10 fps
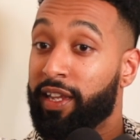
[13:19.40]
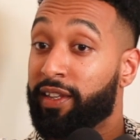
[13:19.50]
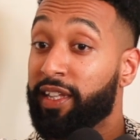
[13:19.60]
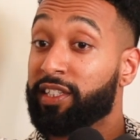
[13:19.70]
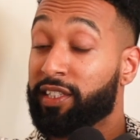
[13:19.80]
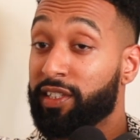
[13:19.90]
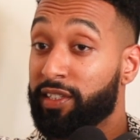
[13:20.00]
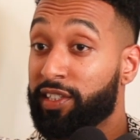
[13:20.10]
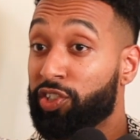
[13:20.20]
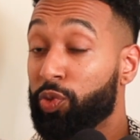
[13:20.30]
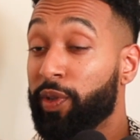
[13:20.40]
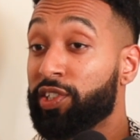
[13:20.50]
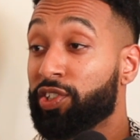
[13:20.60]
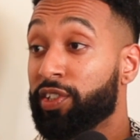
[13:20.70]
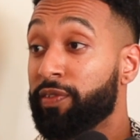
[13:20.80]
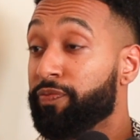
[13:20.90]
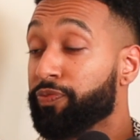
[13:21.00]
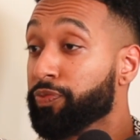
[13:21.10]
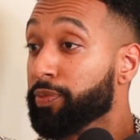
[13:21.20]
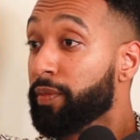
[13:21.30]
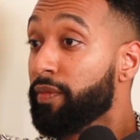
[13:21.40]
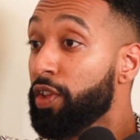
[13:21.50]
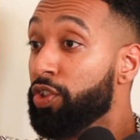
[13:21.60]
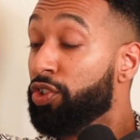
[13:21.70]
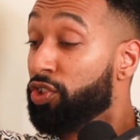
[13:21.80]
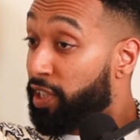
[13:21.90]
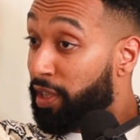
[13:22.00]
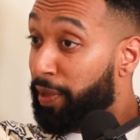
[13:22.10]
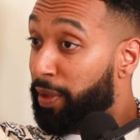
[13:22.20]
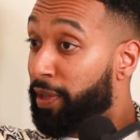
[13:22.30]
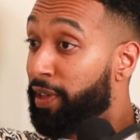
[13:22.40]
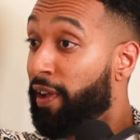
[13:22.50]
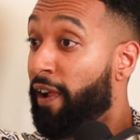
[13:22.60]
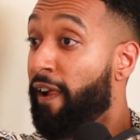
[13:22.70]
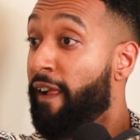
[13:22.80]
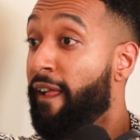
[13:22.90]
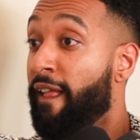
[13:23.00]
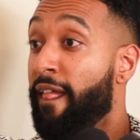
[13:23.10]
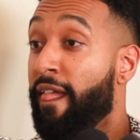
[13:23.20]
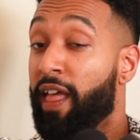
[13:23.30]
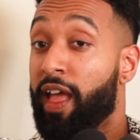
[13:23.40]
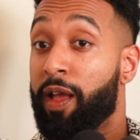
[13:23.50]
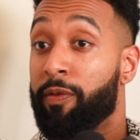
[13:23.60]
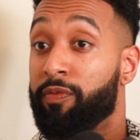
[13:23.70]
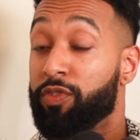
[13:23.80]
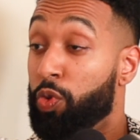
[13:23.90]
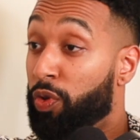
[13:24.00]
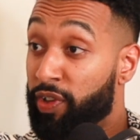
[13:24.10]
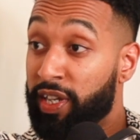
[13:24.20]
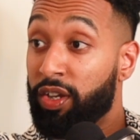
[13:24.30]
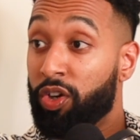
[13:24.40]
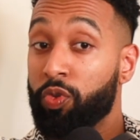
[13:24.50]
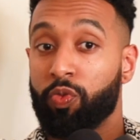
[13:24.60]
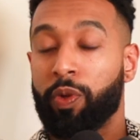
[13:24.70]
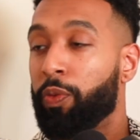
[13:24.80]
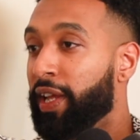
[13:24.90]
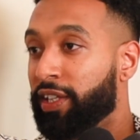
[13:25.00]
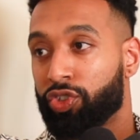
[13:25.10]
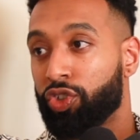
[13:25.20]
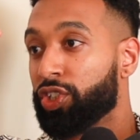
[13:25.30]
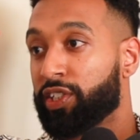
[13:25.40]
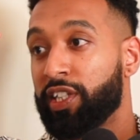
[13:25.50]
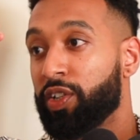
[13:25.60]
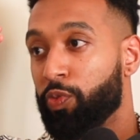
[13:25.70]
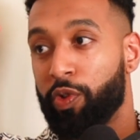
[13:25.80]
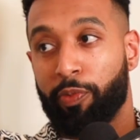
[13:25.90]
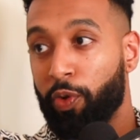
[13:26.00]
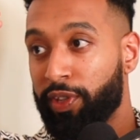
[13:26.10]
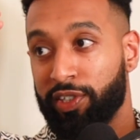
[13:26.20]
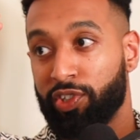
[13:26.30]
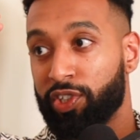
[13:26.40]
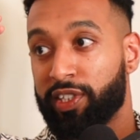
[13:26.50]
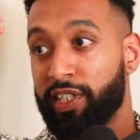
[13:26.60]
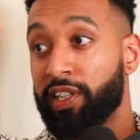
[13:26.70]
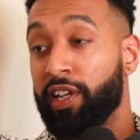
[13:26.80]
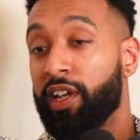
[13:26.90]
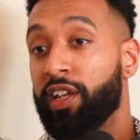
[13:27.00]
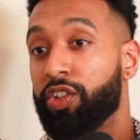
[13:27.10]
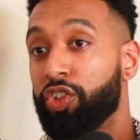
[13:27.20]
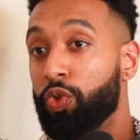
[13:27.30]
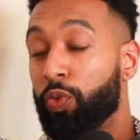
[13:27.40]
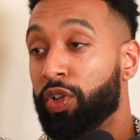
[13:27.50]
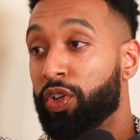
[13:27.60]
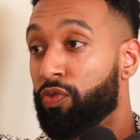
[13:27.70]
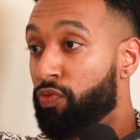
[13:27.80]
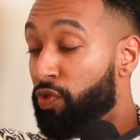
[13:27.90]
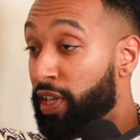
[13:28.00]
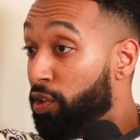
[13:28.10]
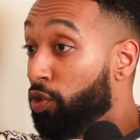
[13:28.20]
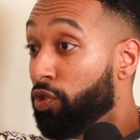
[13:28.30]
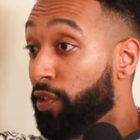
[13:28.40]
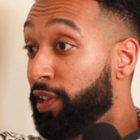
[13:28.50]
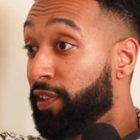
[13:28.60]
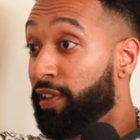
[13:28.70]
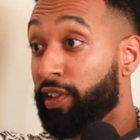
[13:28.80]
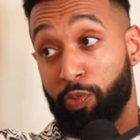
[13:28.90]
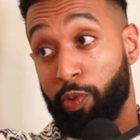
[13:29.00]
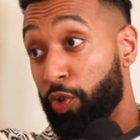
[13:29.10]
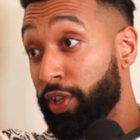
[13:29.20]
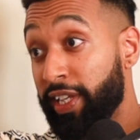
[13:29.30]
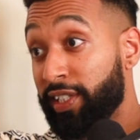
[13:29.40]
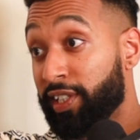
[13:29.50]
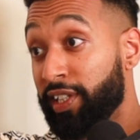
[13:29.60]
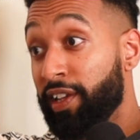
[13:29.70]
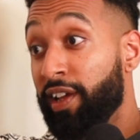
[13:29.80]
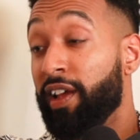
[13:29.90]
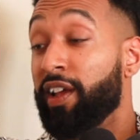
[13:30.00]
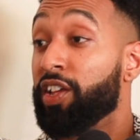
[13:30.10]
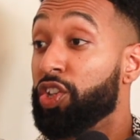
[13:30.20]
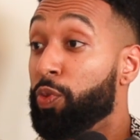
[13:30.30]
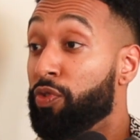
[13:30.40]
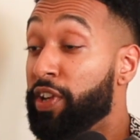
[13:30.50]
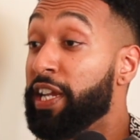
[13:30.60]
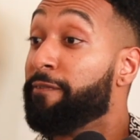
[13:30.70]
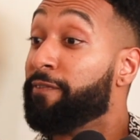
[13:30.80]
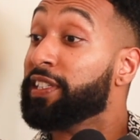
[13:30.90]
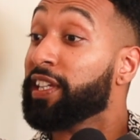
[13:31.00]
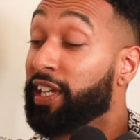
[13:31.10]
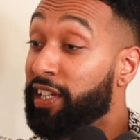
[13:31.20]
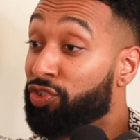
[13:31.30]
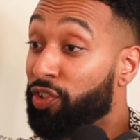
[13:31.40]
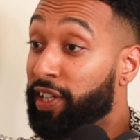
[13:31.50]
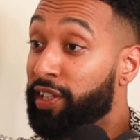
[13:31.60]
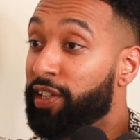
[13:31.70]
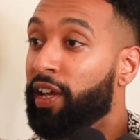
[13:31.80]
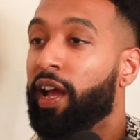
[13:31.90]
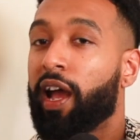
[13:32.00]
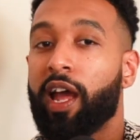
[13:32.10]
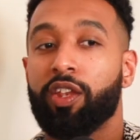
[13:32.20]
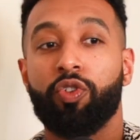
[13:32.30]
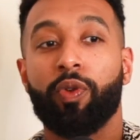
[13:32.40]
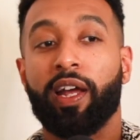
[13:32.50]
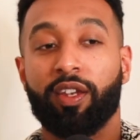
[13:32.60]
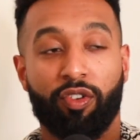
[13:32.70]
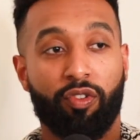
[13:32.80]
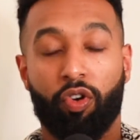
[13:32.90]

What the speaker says: in this situation, you just had a baby. You were really low. We were exhausted. We were both exhausted. You were really hungry, and we weren't eating. Yeah. You were really physically drained, and you had